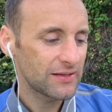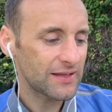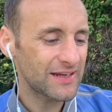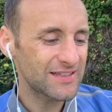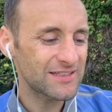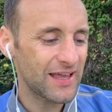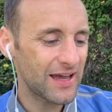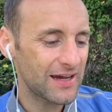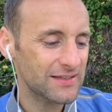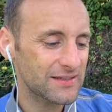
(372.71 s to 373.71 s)
That is
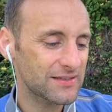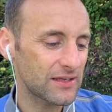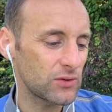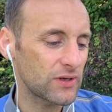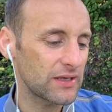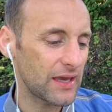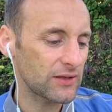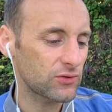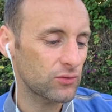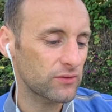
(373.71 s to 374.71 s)
tasks that you can
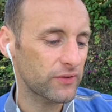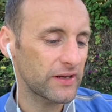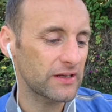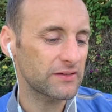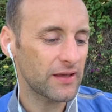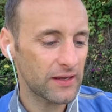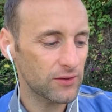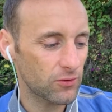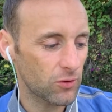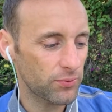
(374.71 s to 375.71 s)
get done for either
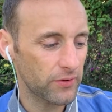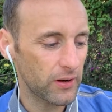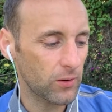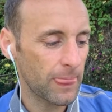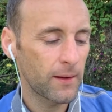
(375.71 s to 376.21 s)
€10 per hour,